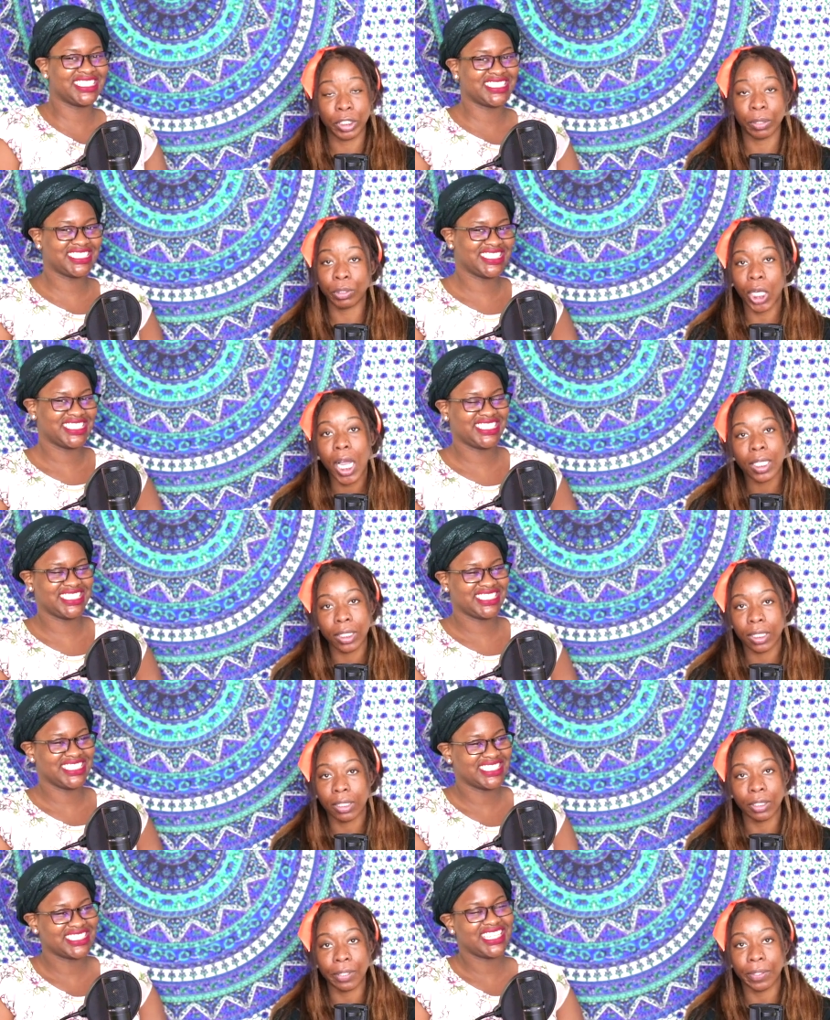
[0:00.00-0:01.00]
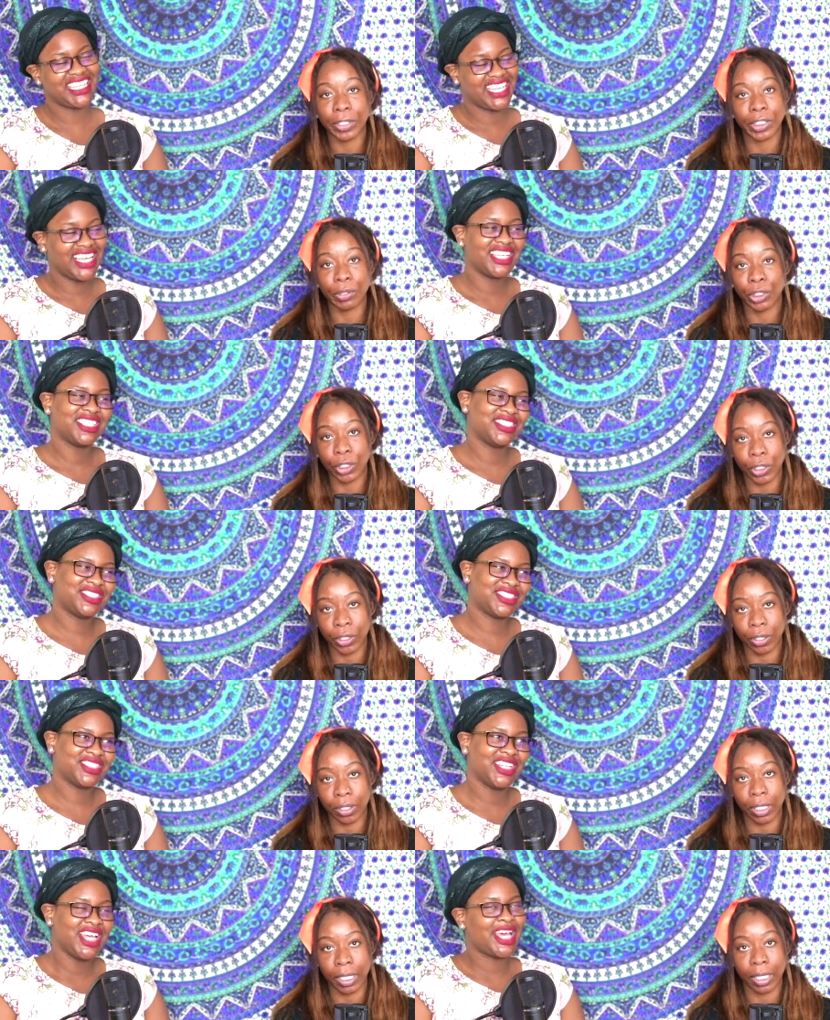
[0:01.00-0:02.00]
Speaker 1: still chocolate. You know, there's still sugar.
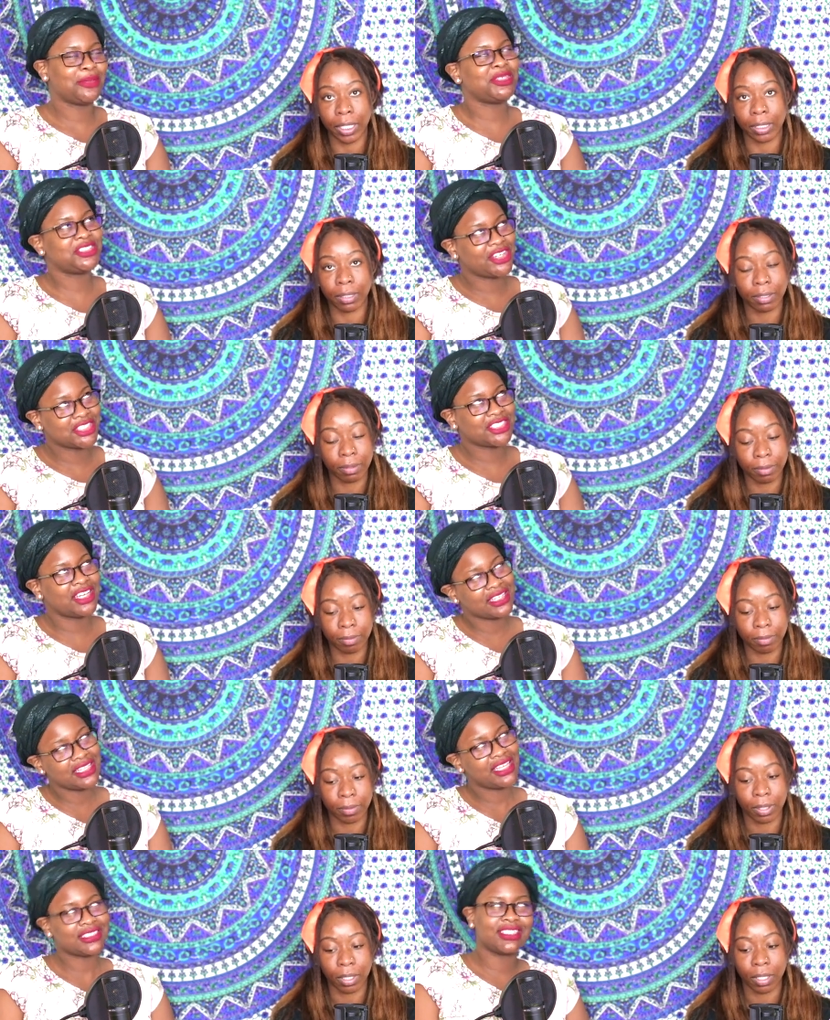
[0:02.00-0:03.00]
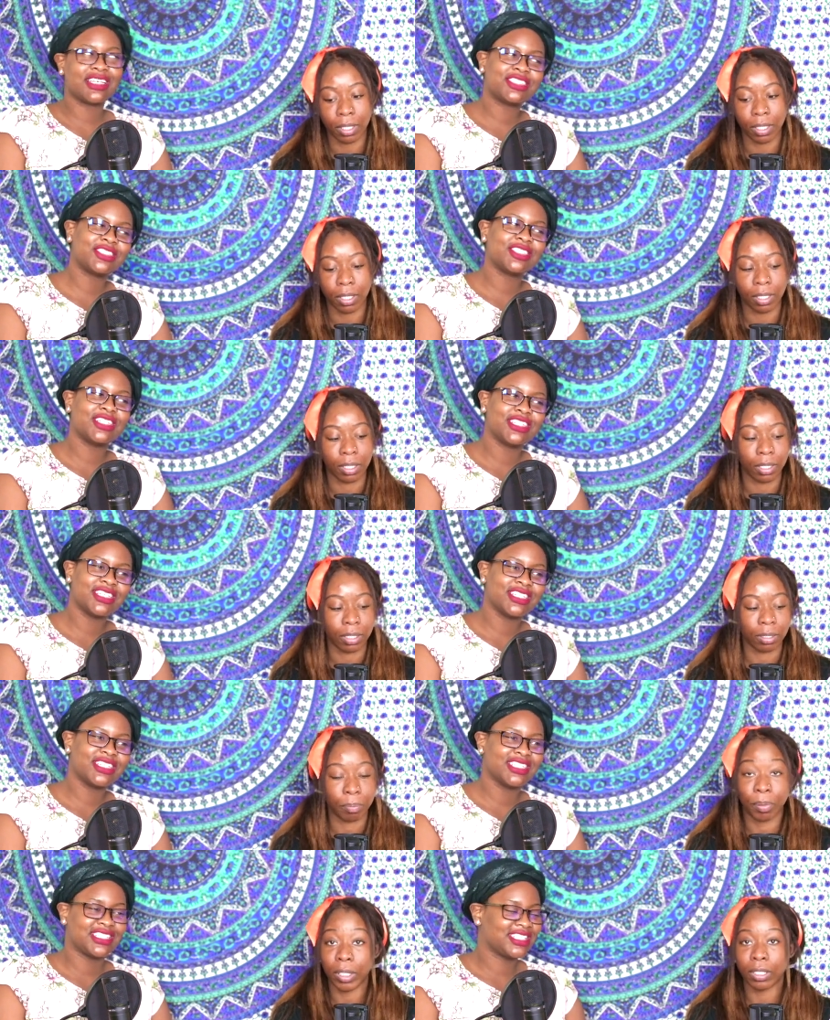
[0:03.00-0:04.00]
I mean, dark
Speaker 2: chocolate has less sugar,
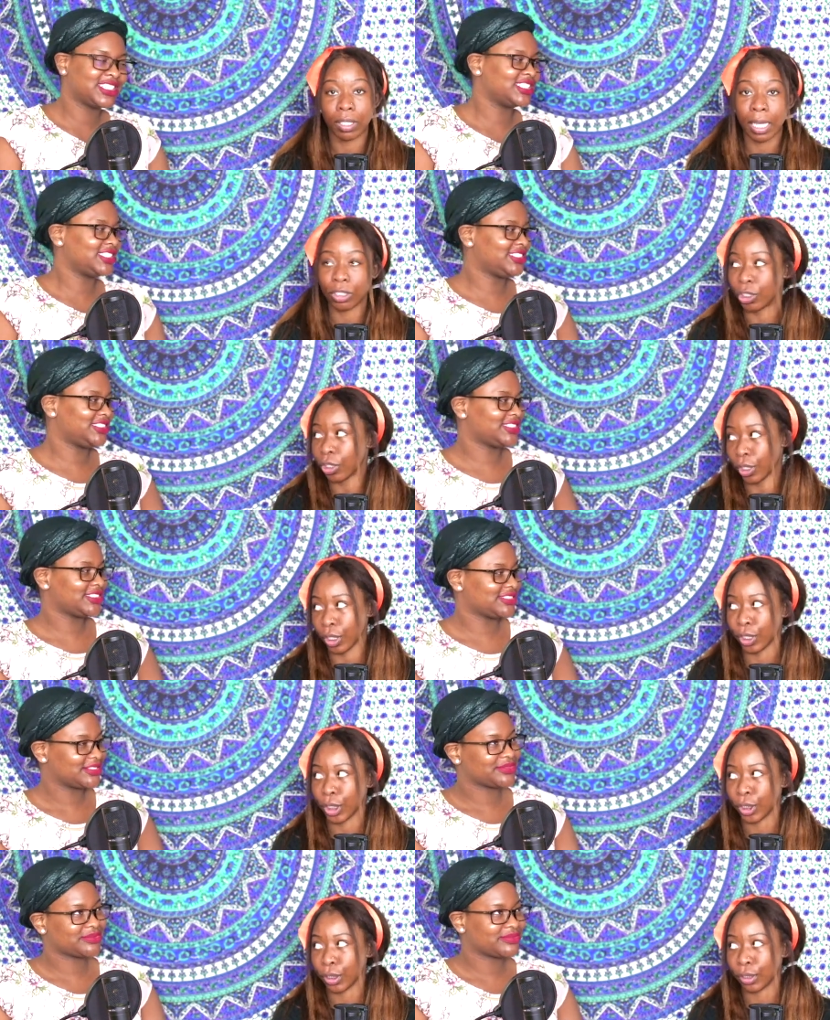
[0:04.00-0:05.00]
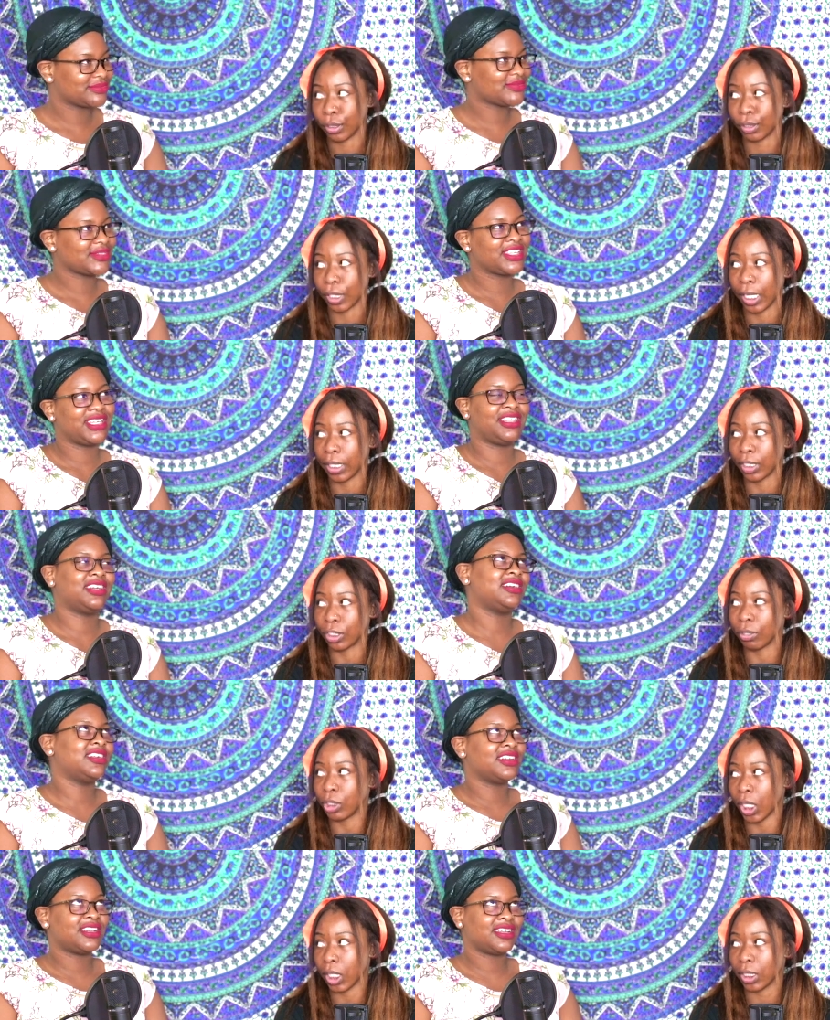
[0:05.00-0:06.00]
but it
Speaker 1: has sugar. Like it's still
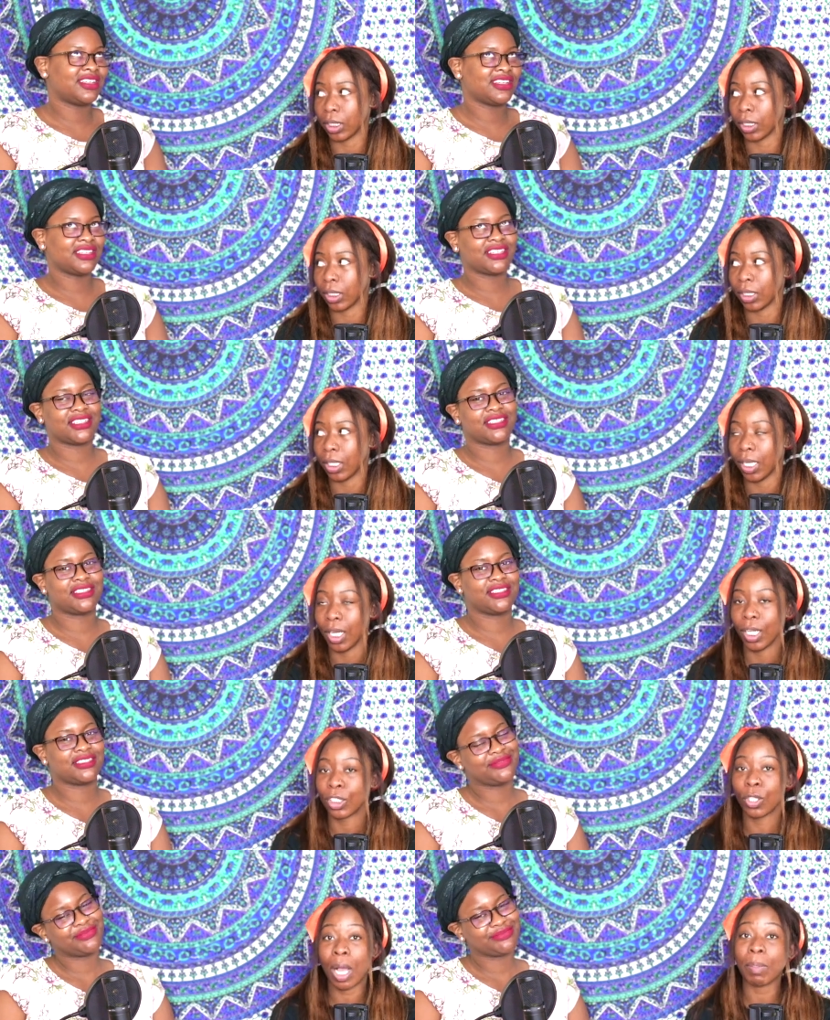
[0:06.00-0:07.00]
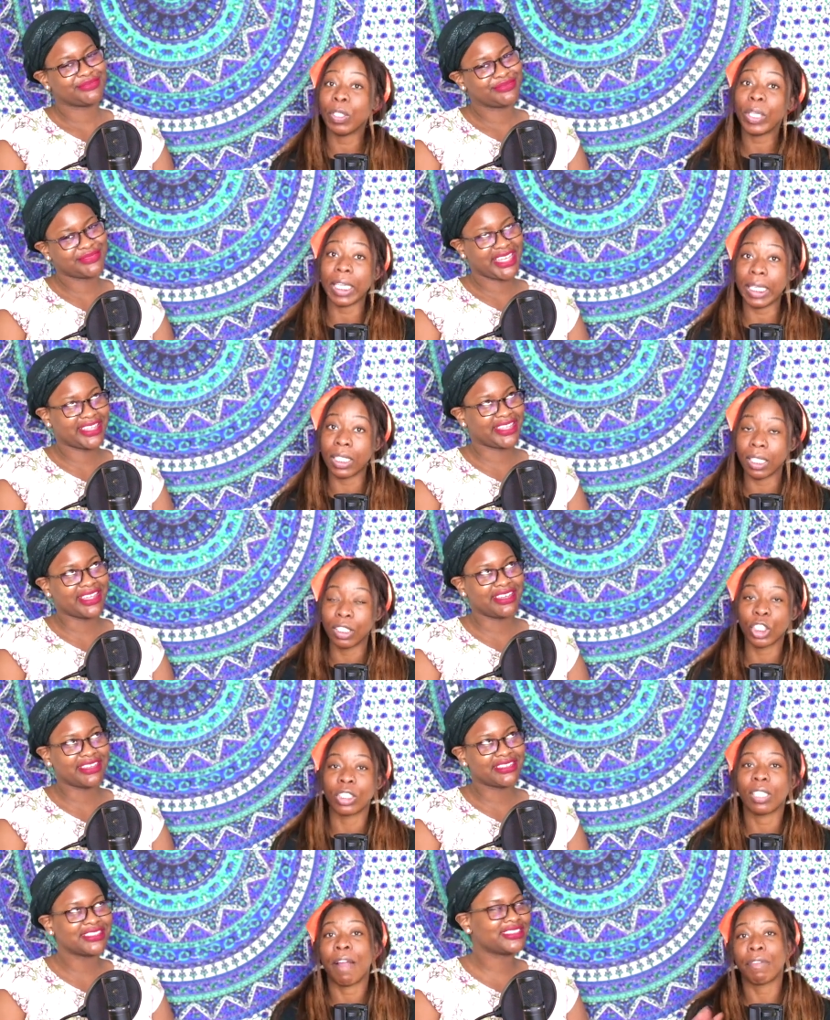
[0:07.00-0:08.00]
chocolate. So I mean, you can eat it. Yes.
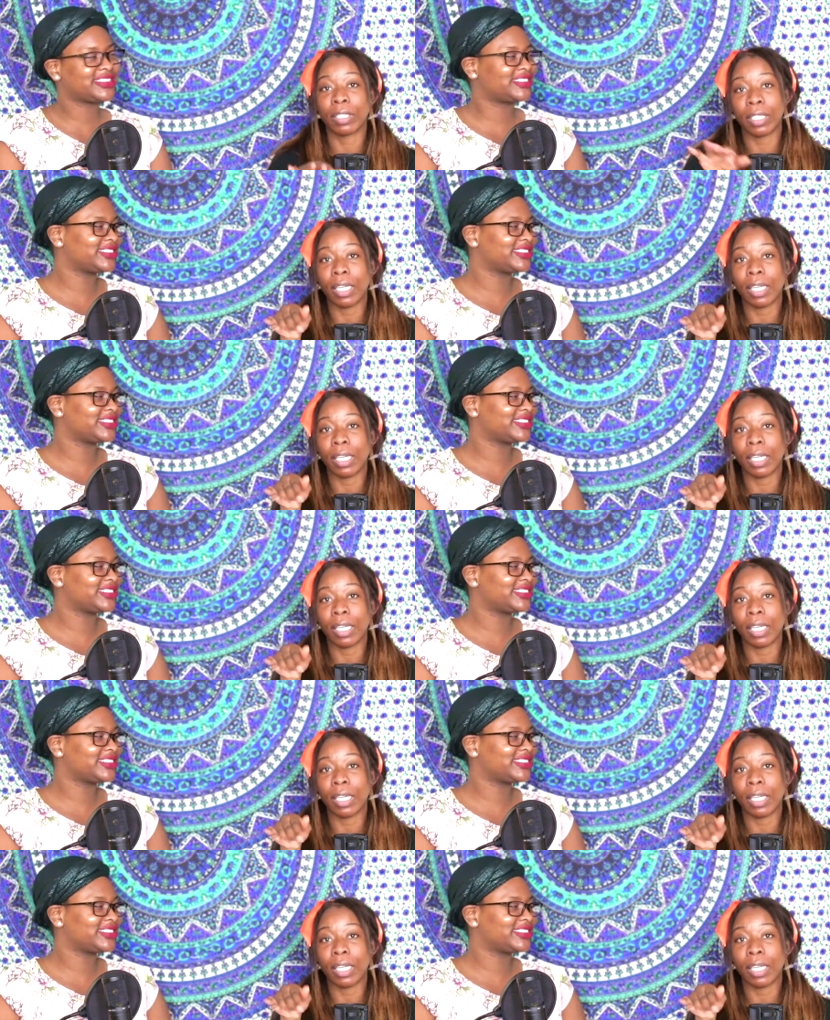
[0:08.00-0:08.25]
Just everything